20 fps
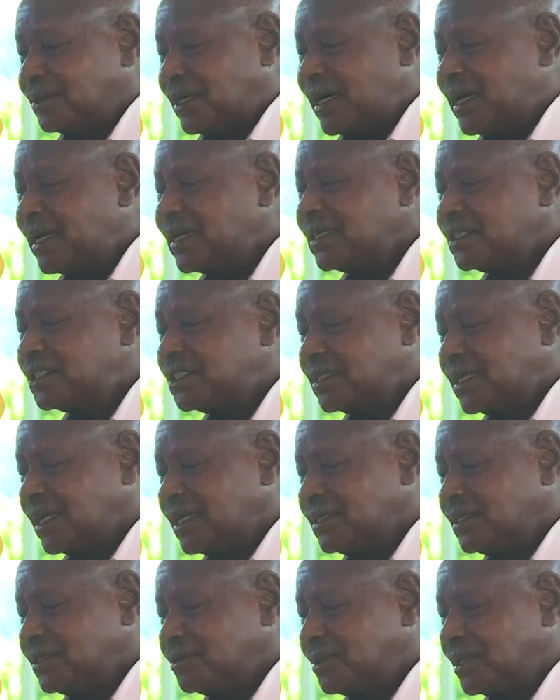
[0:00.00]

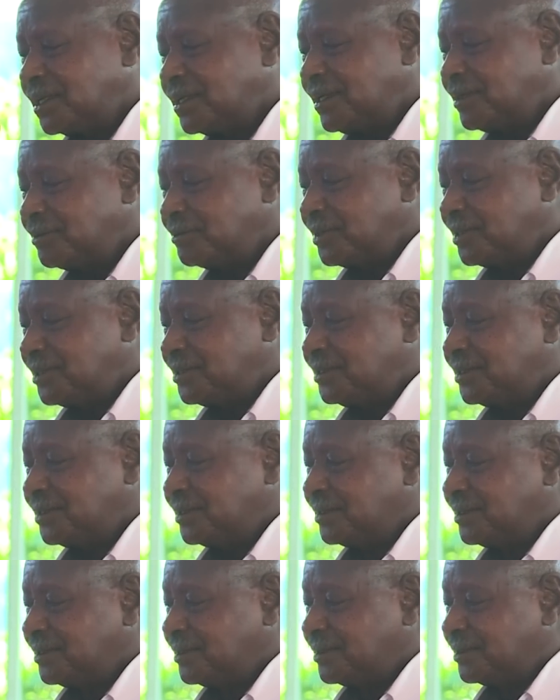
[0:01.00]
understanding one language,
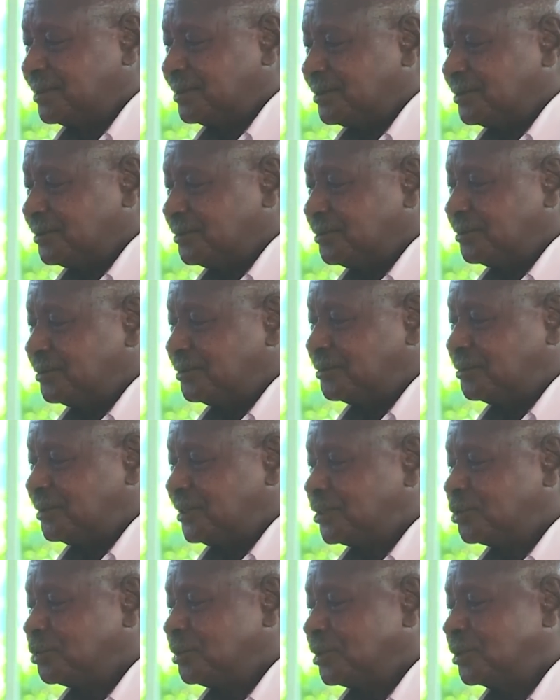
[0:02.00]

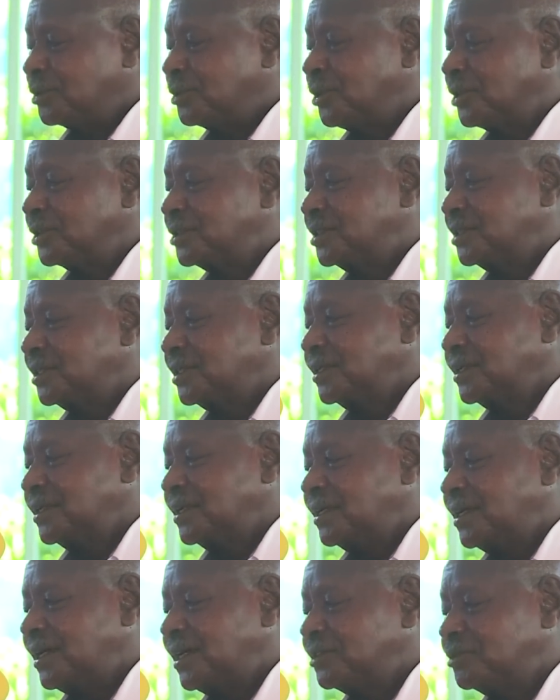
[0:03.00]
which we got
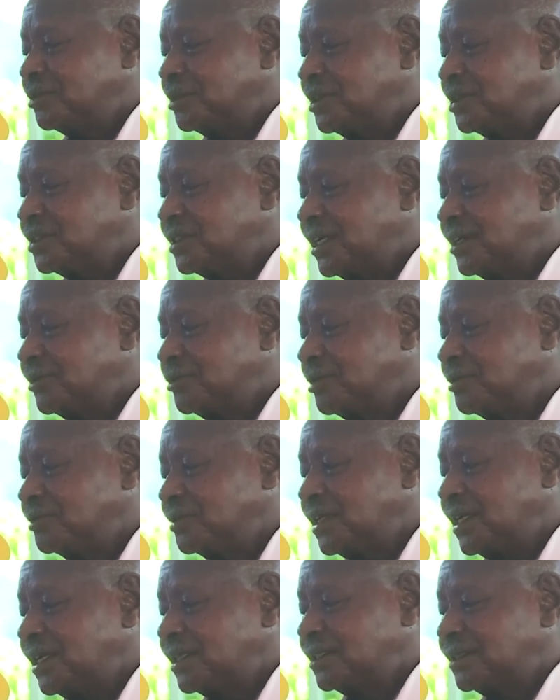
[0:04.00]
as a result
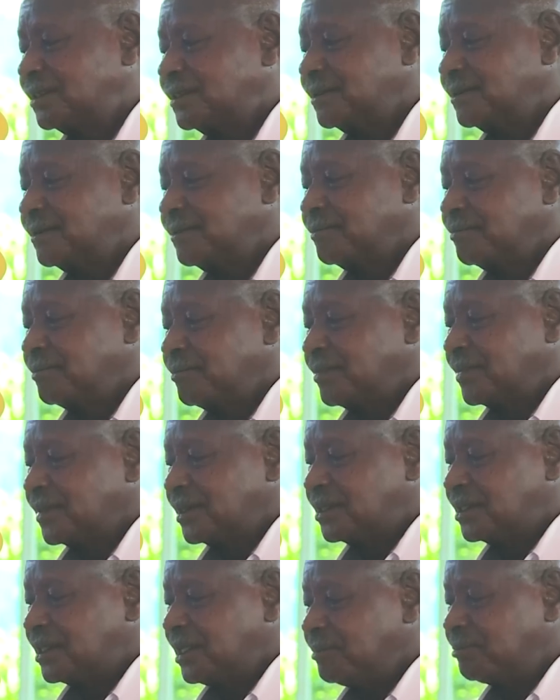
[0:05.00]
of that
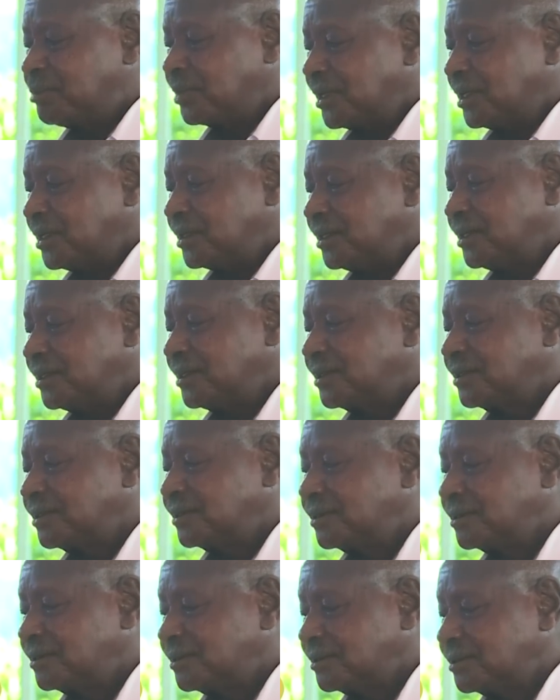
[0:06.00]
temporary
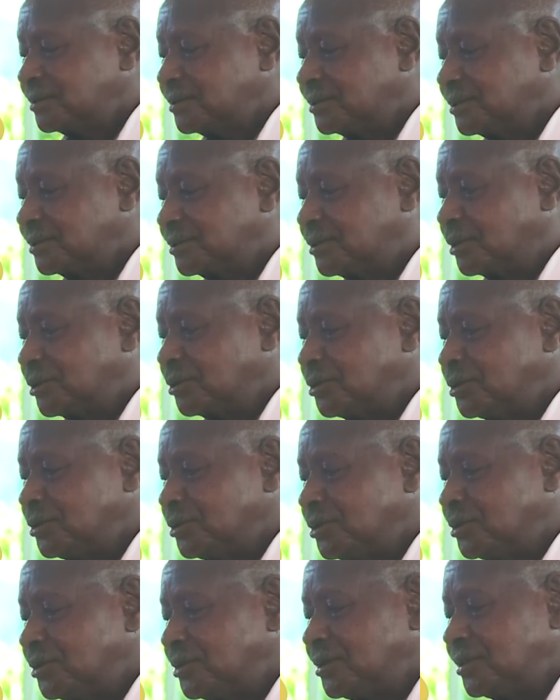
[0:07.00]

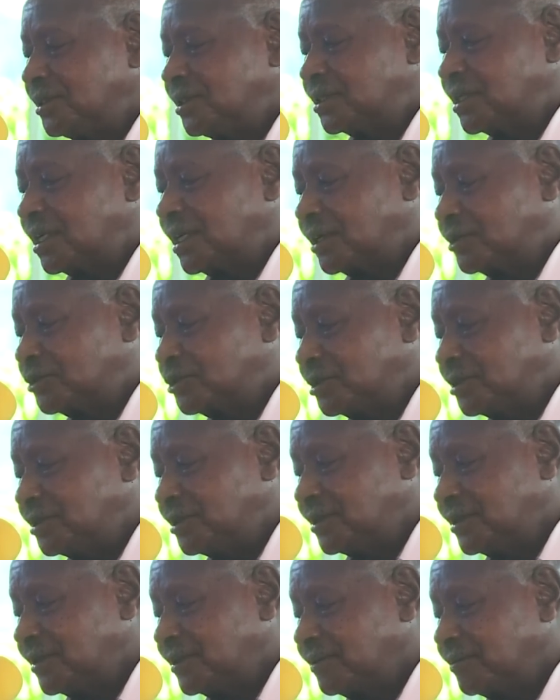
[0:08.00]
colonial interaction.
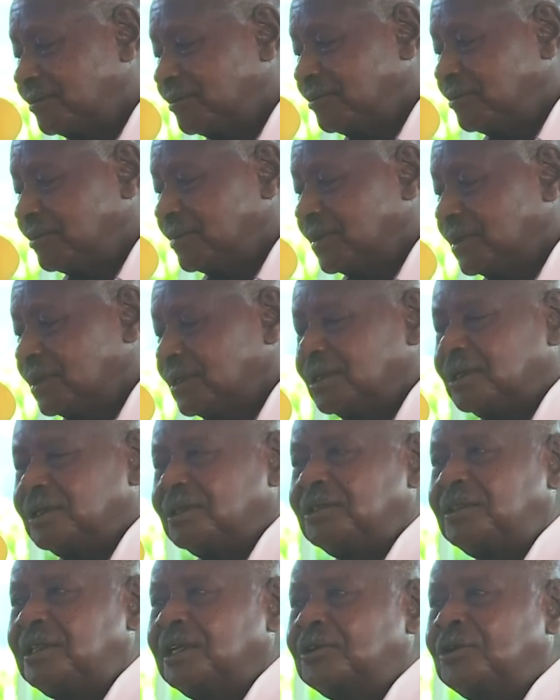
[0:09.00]

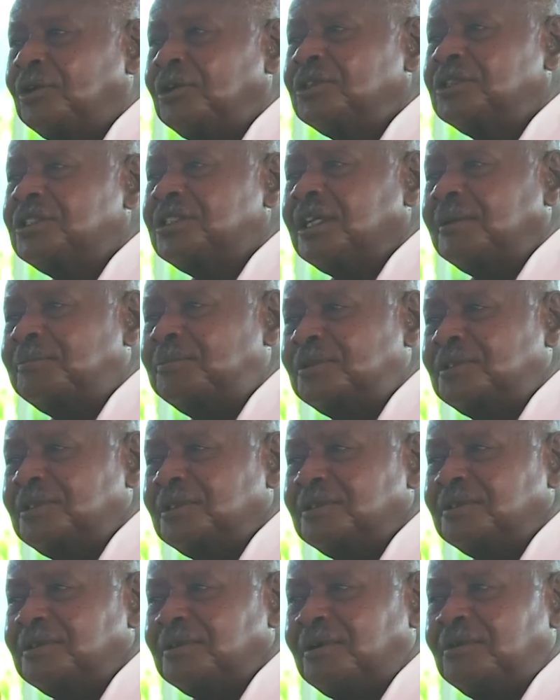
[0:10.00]
The concept
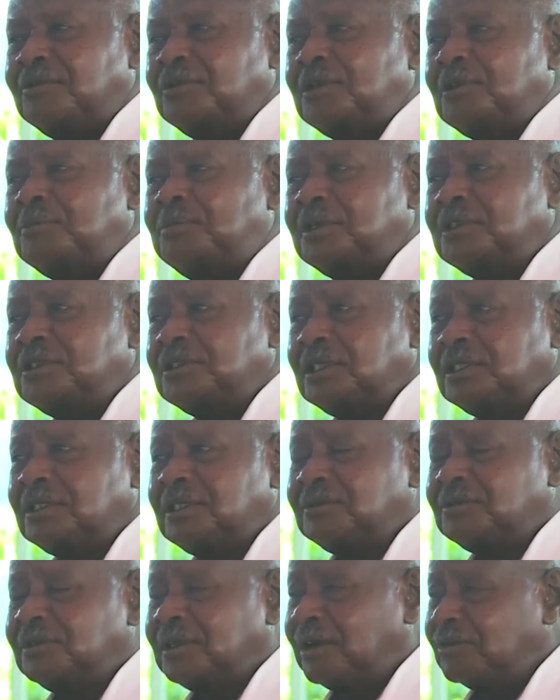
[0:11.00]
of
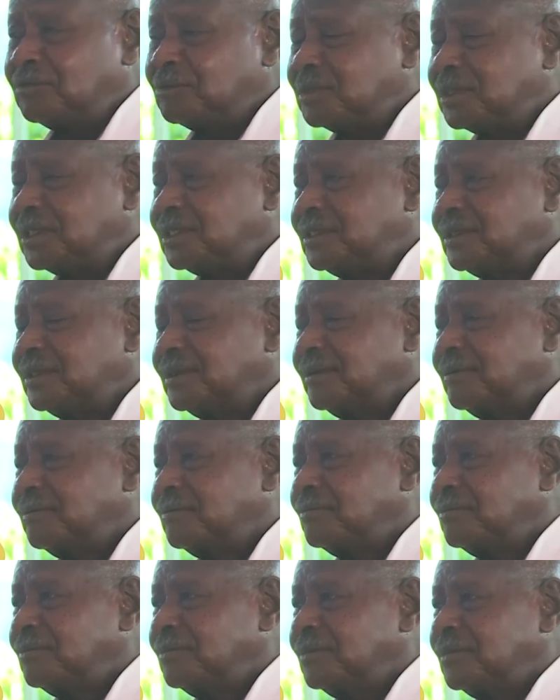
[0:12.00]
representative government,
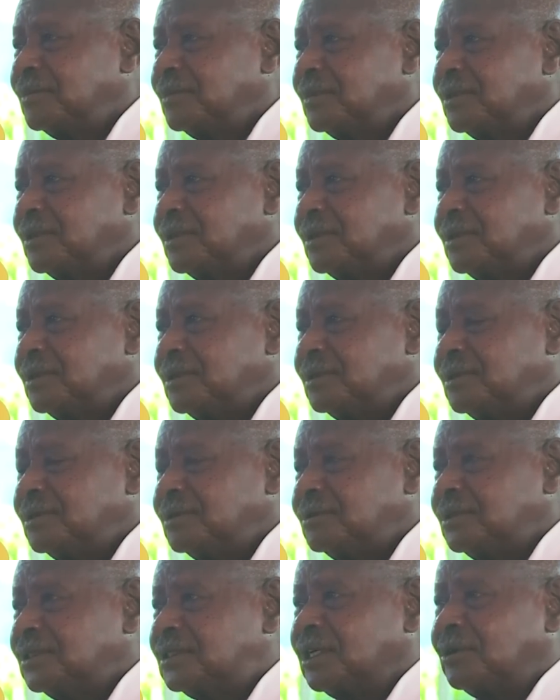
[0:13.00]

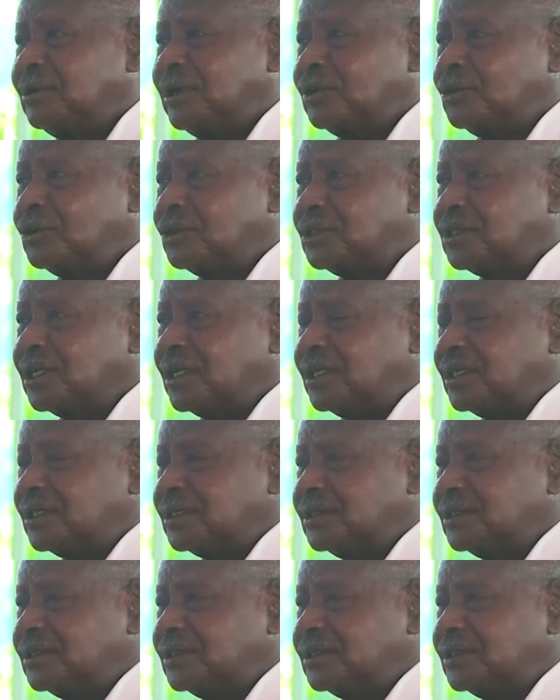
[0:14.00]
which our daughter,